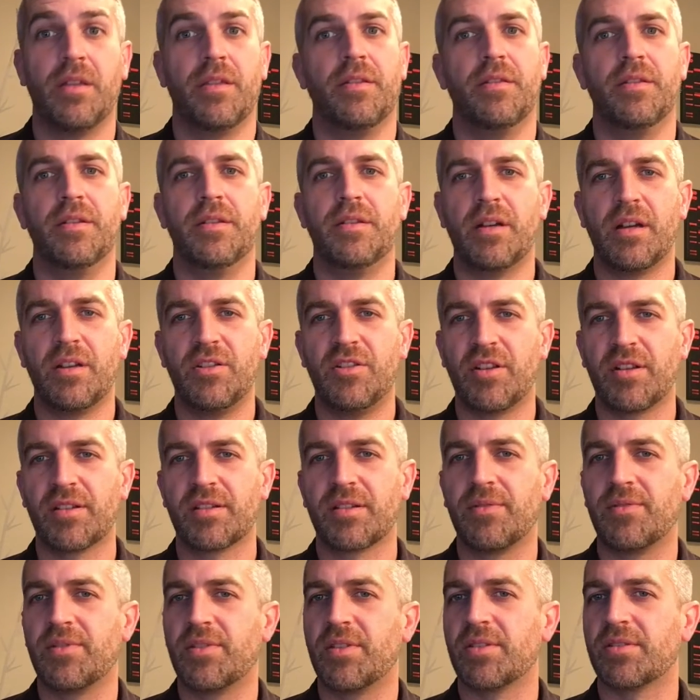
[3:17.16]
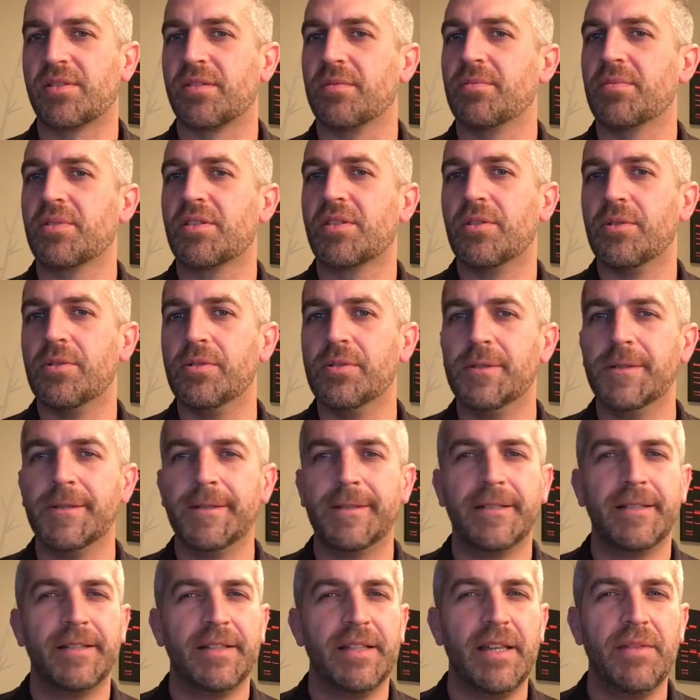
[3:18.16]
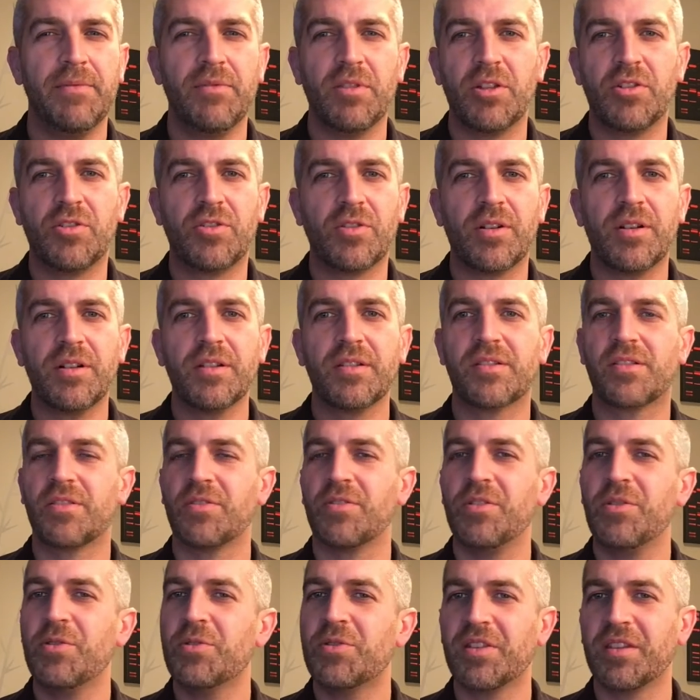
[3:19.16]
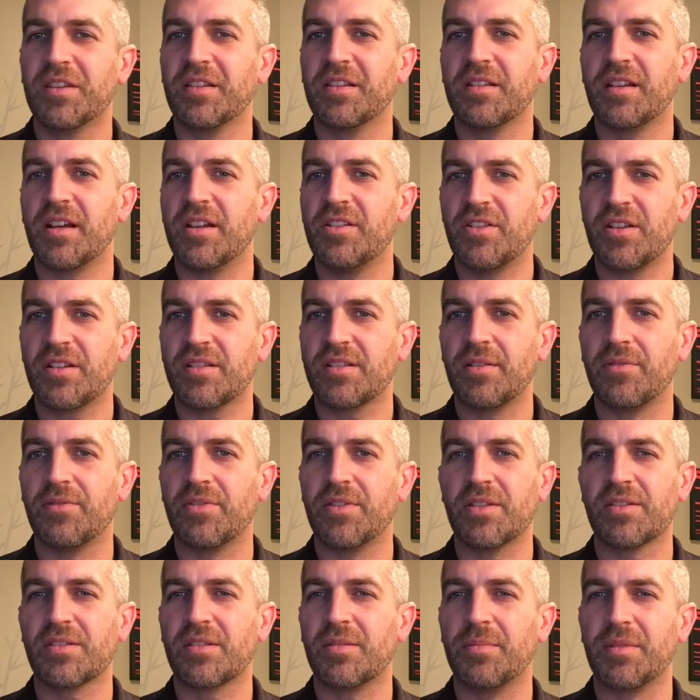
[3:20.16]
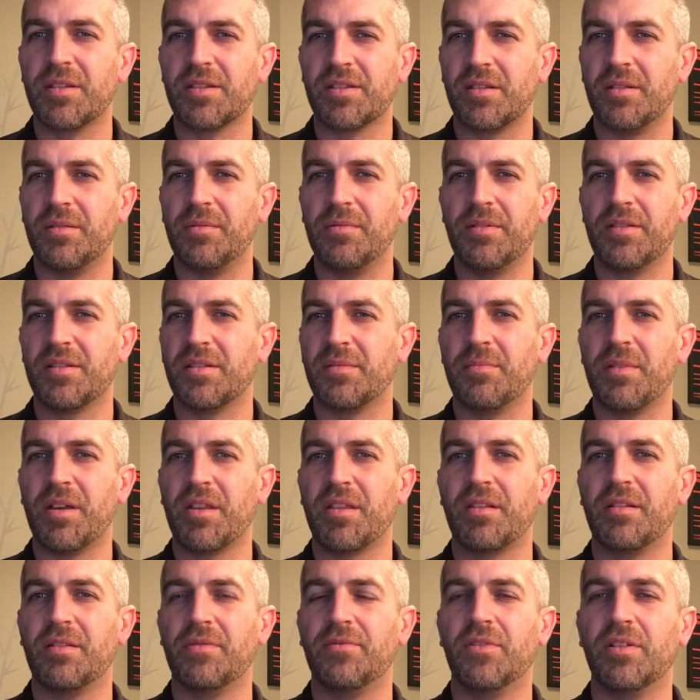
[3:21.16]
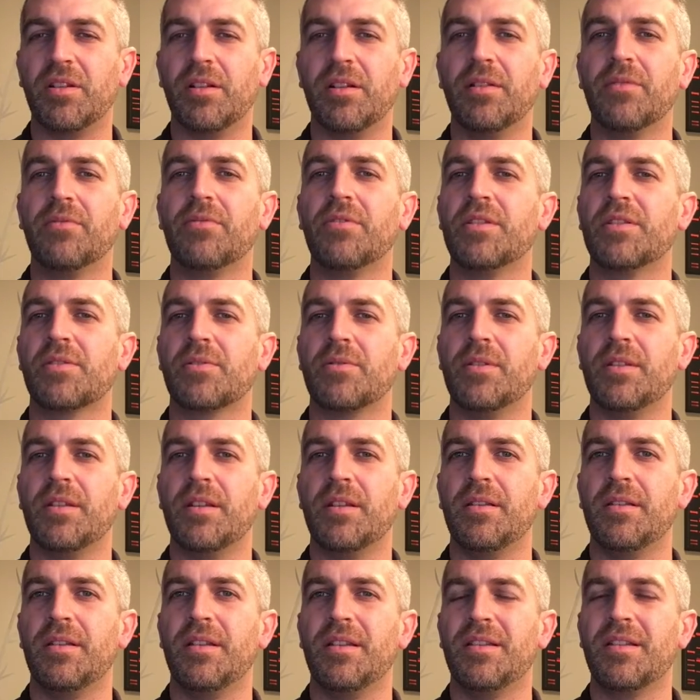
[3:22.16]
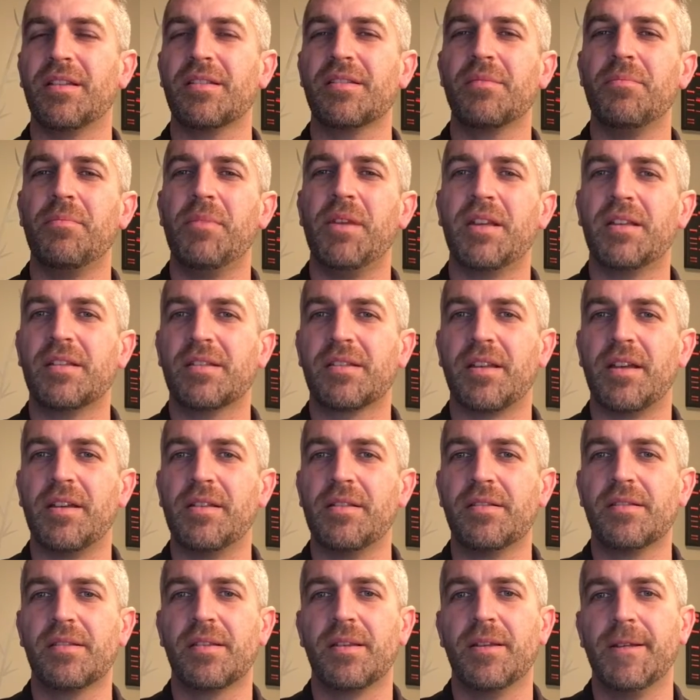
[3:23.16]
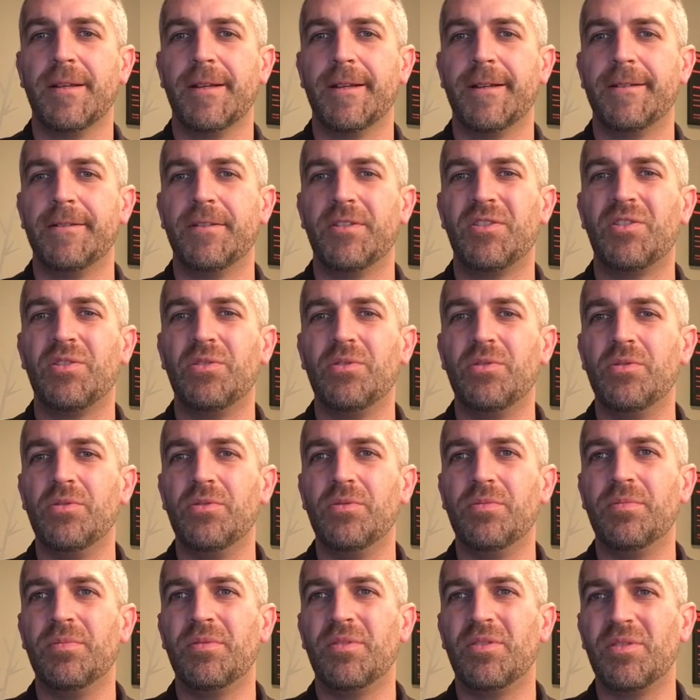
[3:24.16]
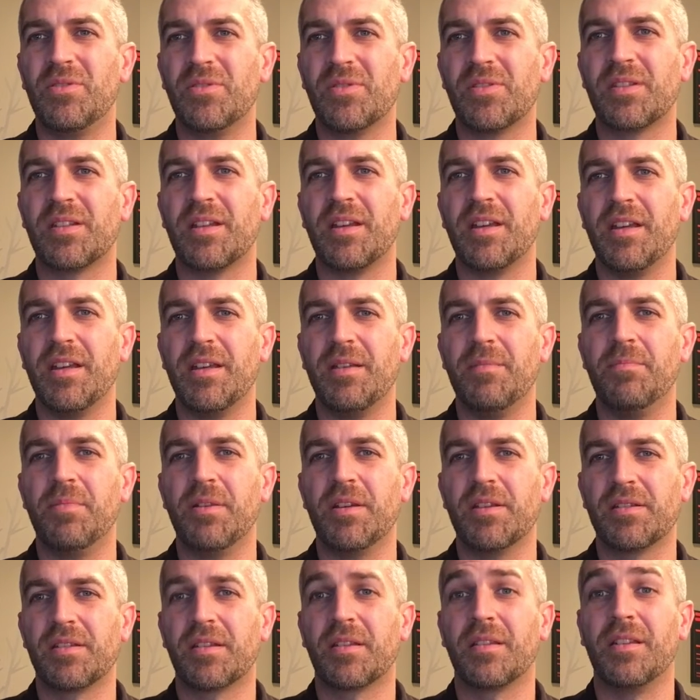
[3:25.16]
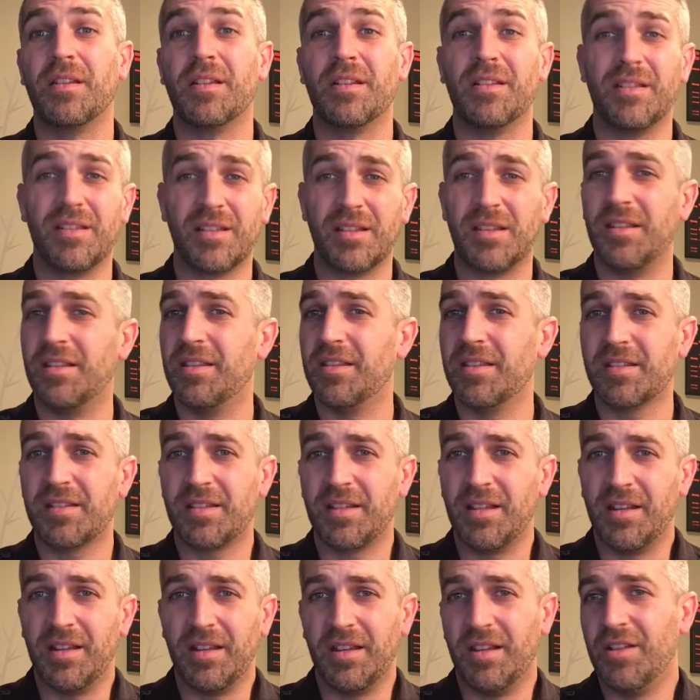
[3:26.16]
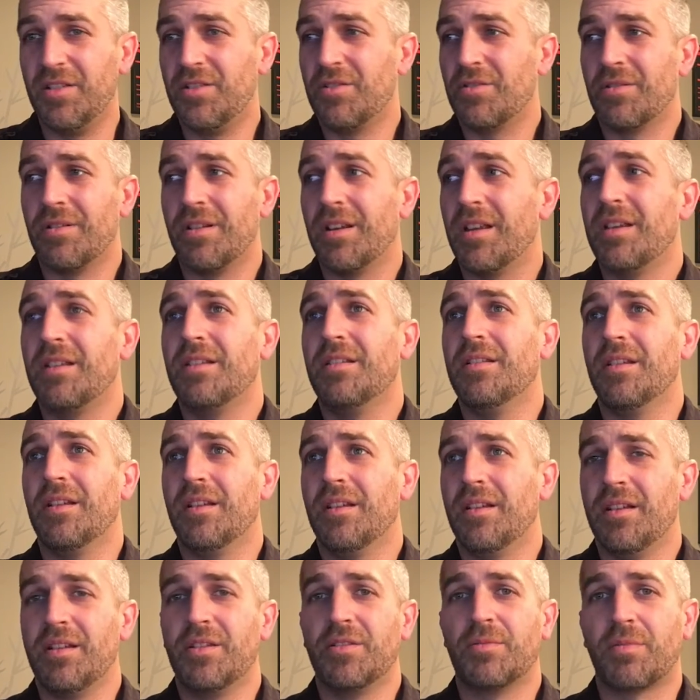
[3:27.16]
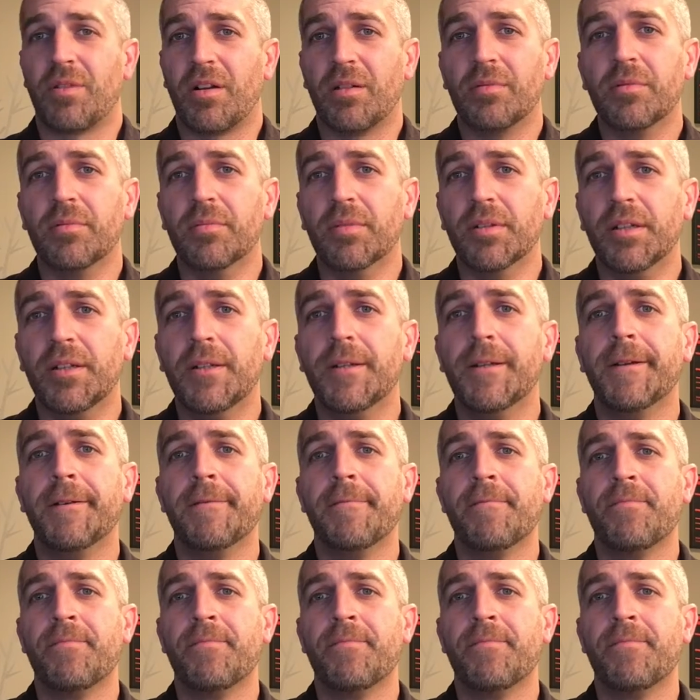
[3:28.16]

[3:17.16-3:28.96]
The digestive system. So even the drugs, they're using the digestive system as a method of delivery. So it doesn't make sense to say basically in this day and age, or in any day and age probably,